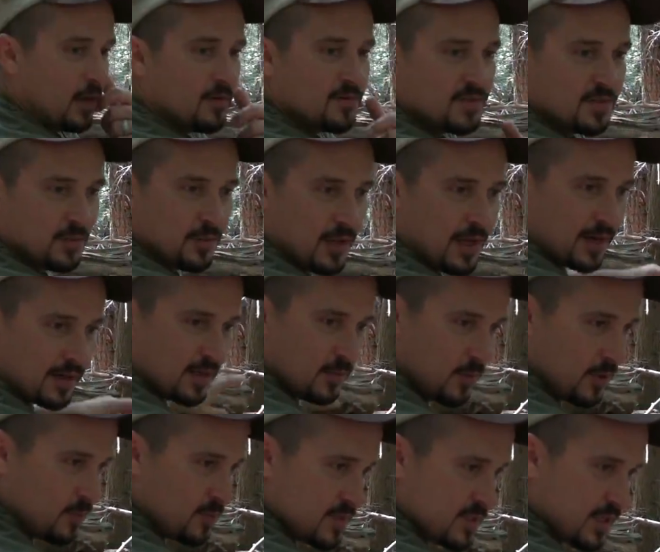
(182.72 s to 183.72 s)
also like to
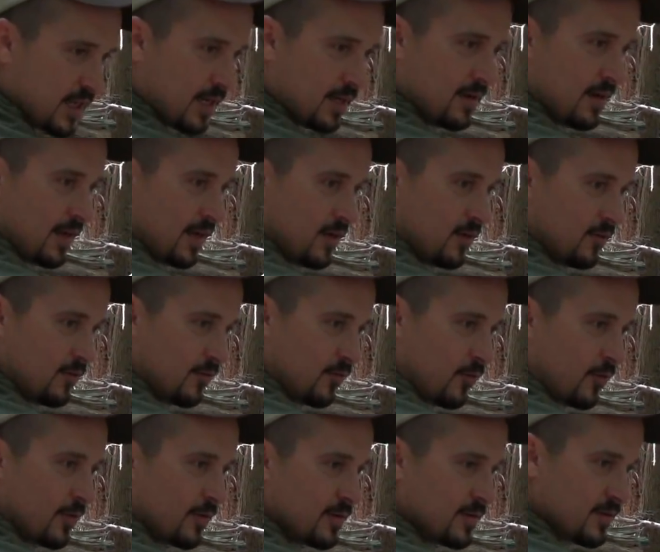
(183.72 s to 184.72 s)
be beside down
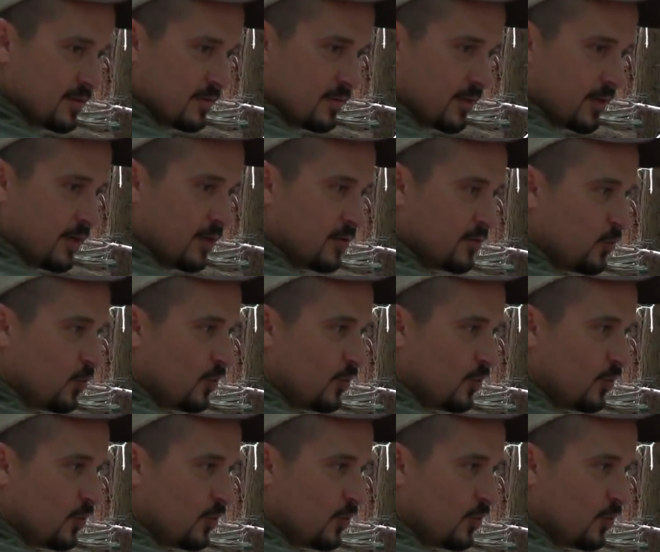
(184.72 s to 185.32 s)
trees. And here's